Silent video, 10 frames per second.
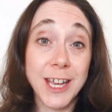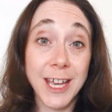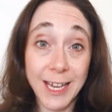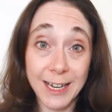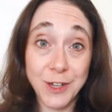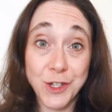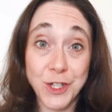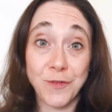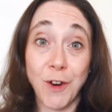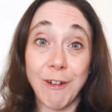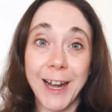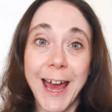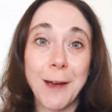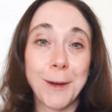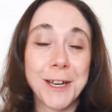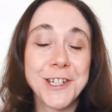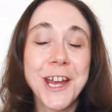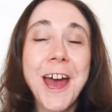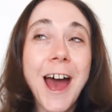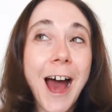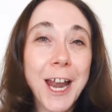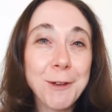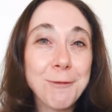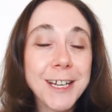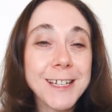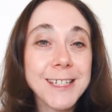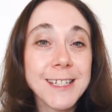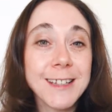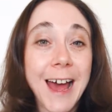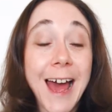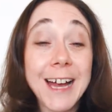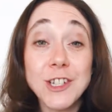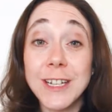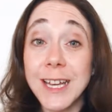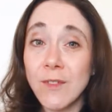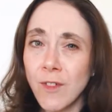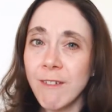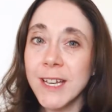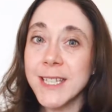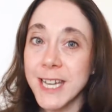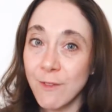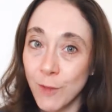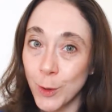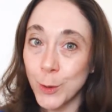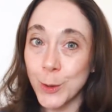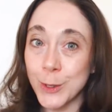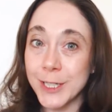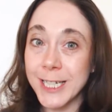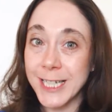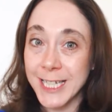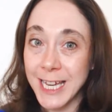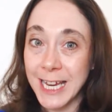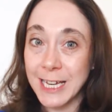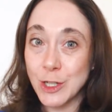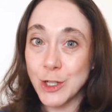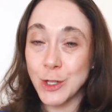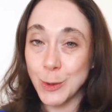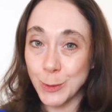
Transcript: English as a foreign language. And I realised that actually it's very difficult to teach your